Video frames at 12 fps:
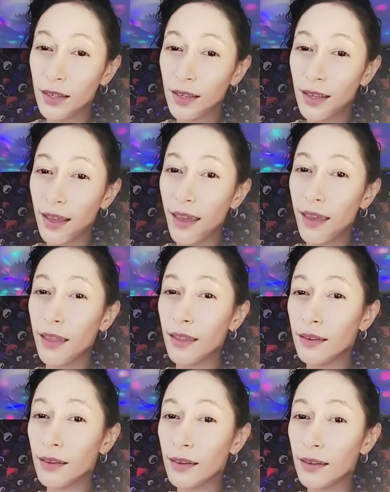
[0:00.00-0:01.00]

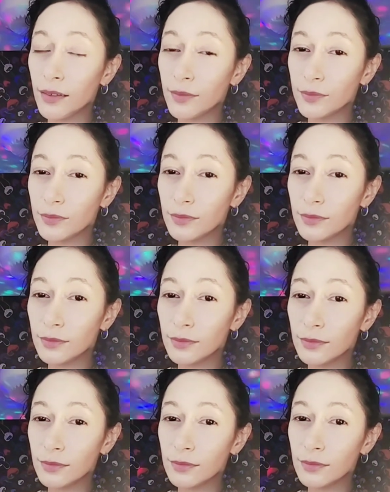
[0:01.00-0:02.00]
and
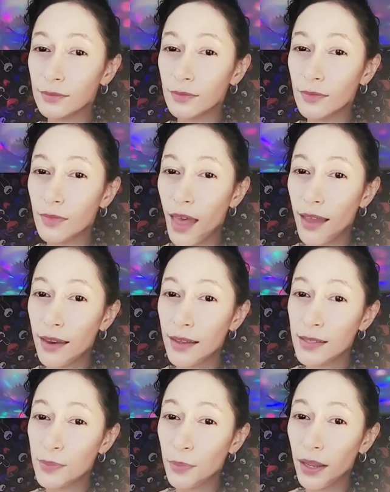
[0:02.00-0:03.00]
that has
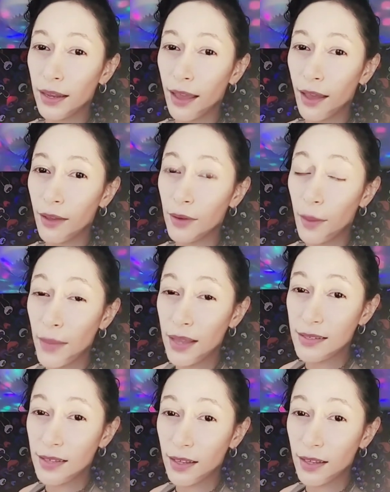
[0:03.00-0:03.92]
played out amazing